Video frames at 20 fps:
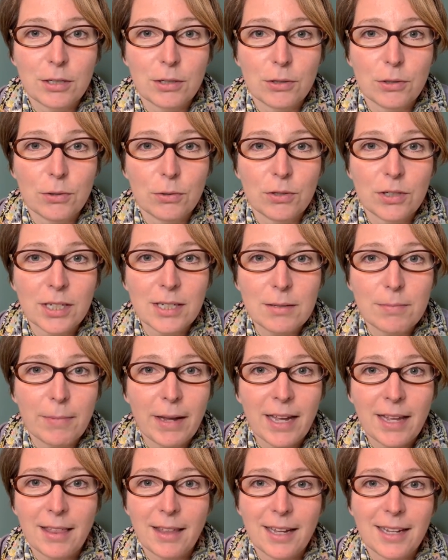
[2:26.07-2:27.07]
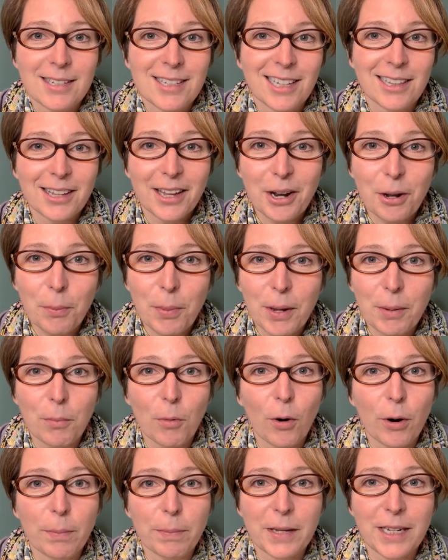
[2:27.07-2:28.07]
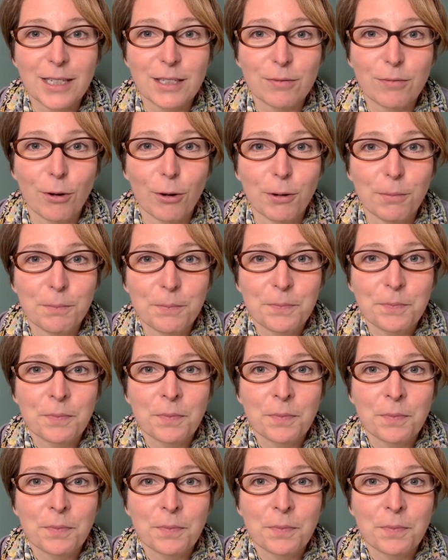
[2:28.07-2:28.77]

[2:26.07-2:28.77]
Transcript: to just make things a little bit more peaceful.